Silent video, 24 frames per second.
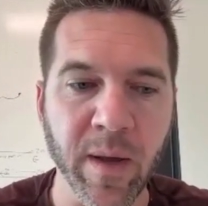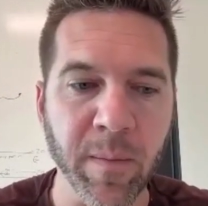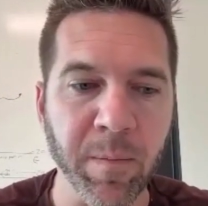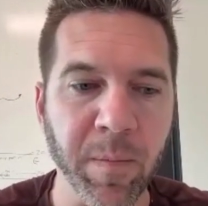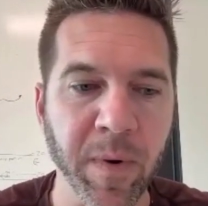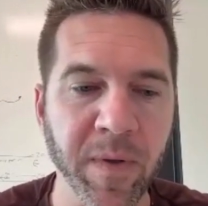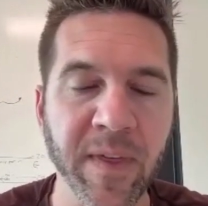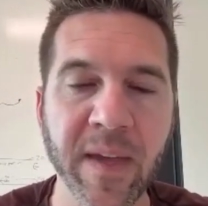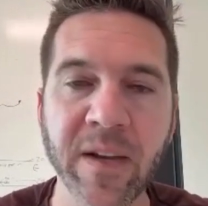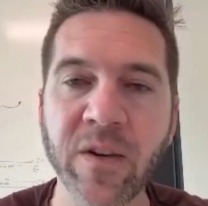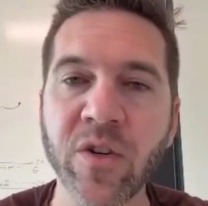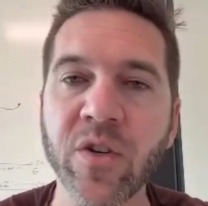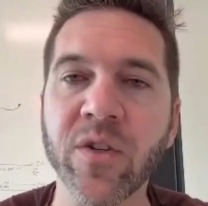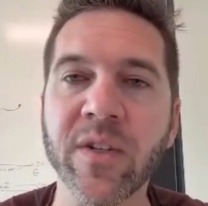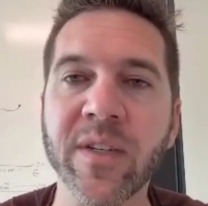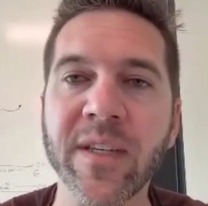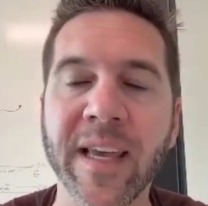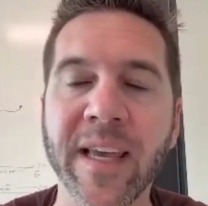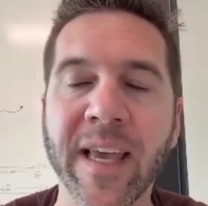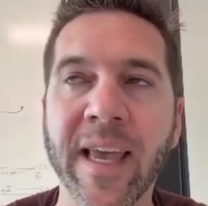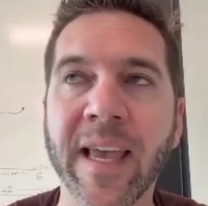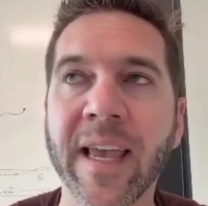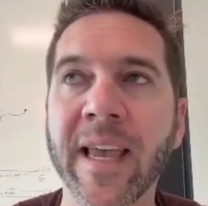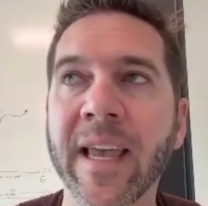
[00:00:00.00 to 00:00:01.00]
but they just
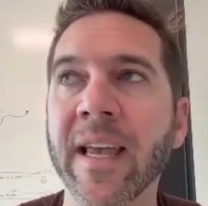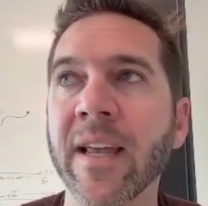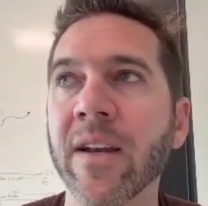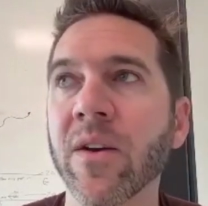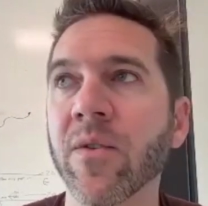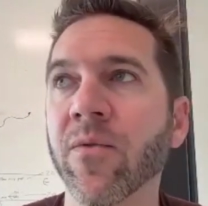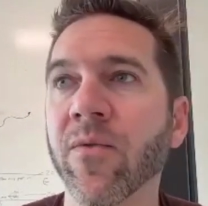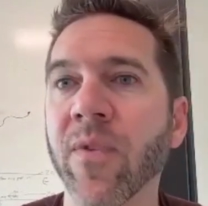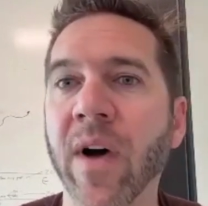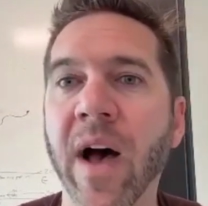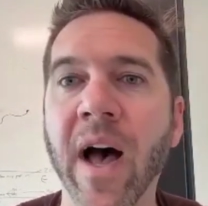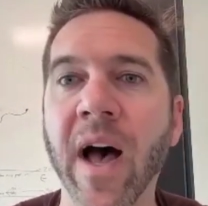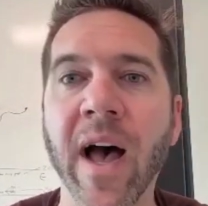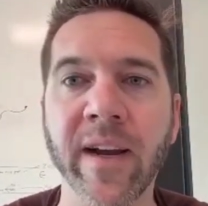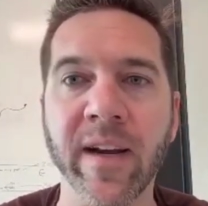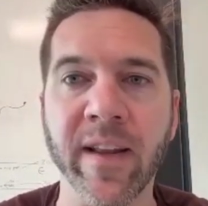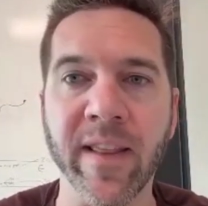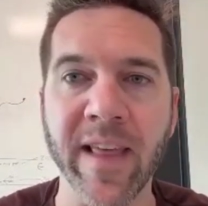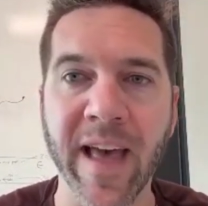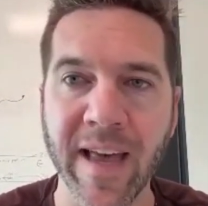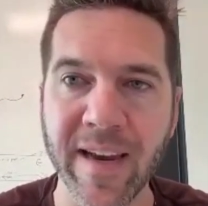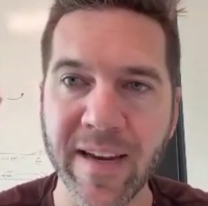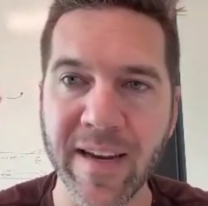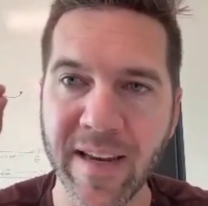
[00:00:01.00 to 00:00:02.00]
can't find
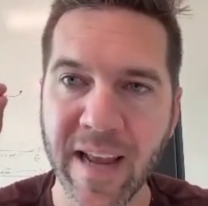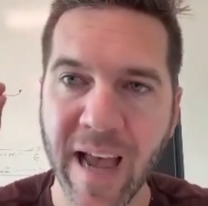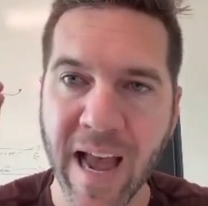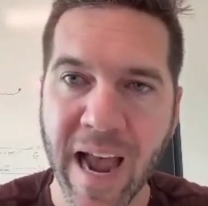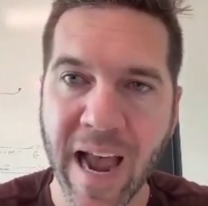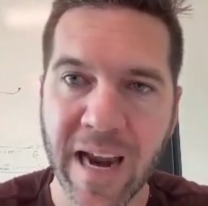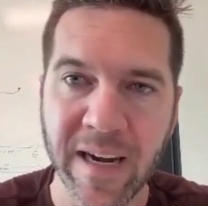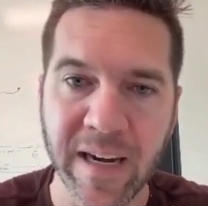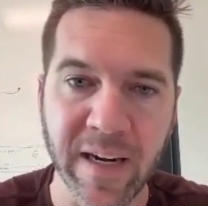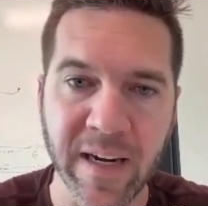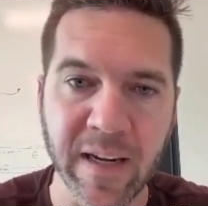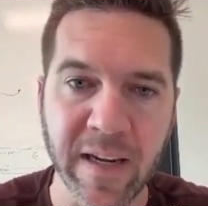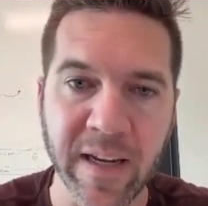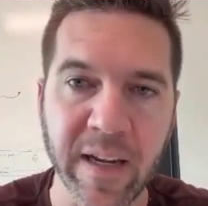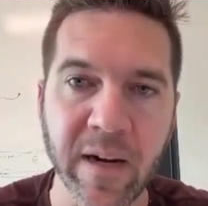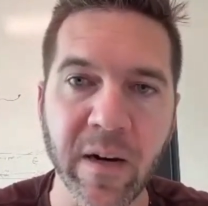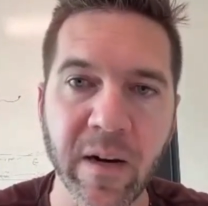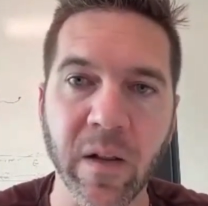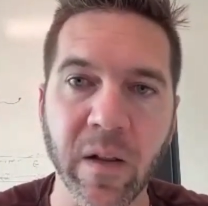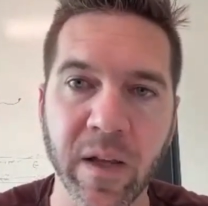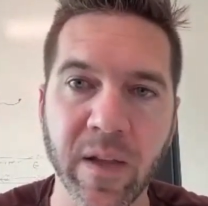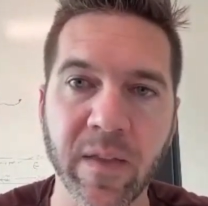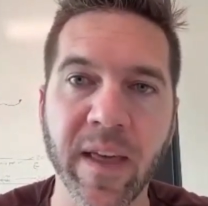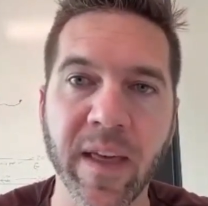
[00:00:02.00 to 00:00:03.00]
that tiny
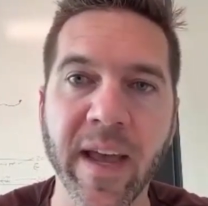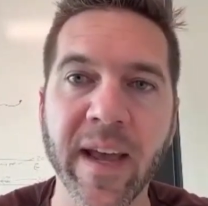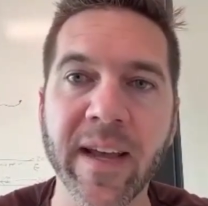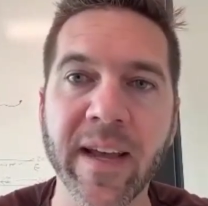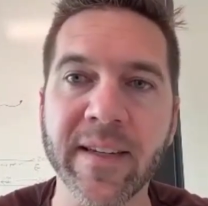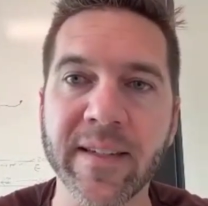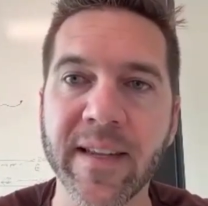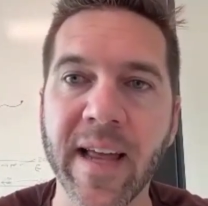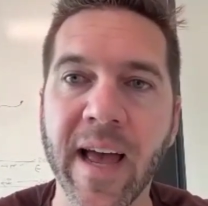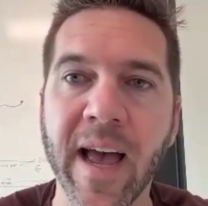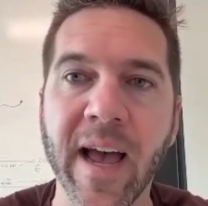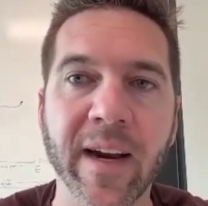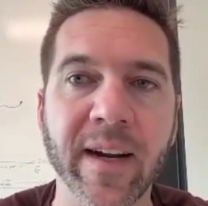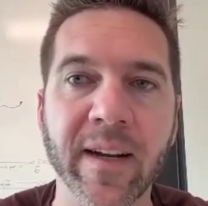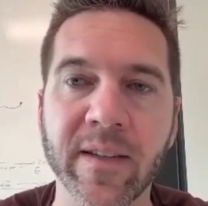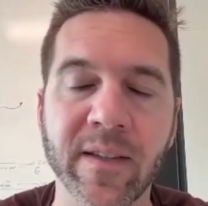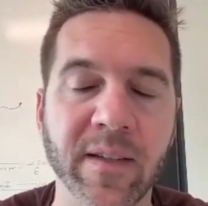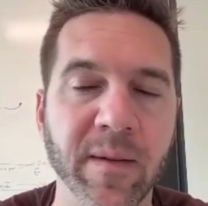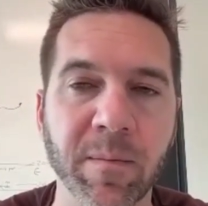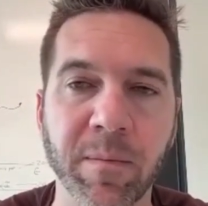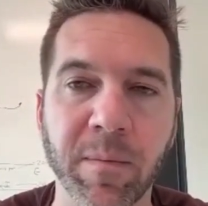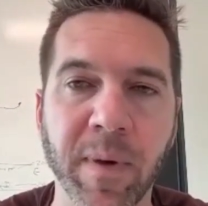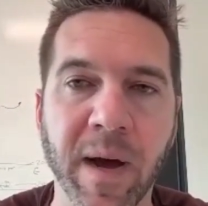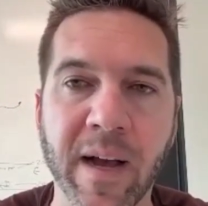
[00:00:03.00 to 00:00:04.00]
needle in the haystack.
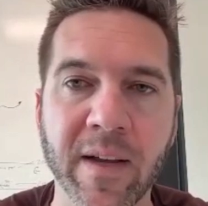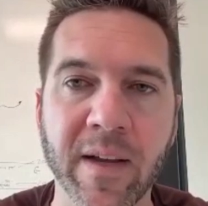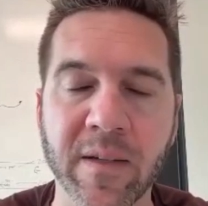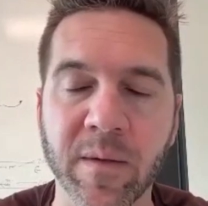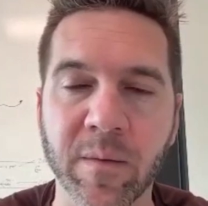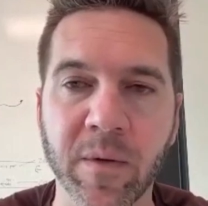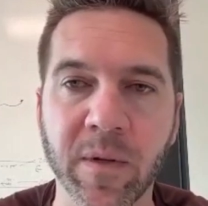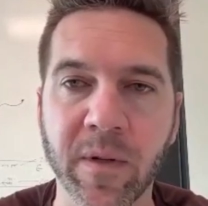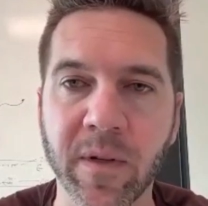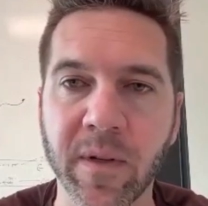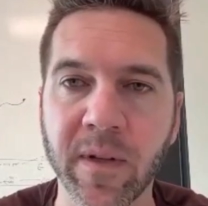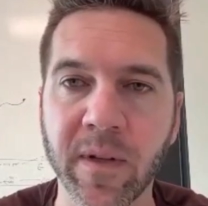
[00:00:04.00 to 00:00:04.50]
It's impossible.